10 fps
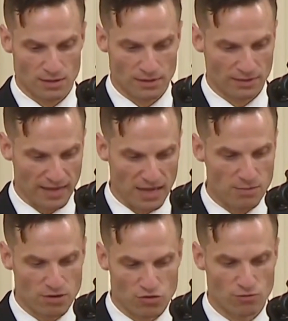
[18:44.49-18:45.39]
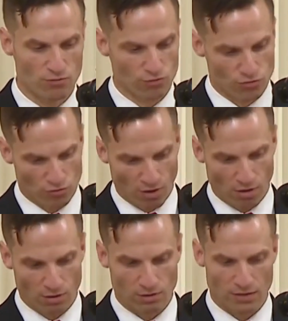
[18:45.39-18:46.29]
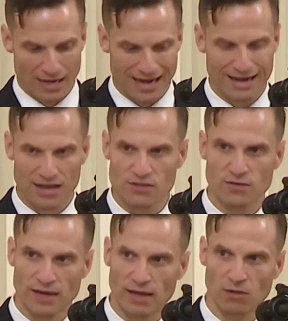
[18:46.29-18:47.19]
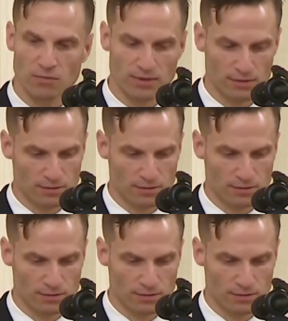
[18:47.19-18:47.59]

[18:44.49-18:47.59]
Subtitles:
that they can be strong and ask for help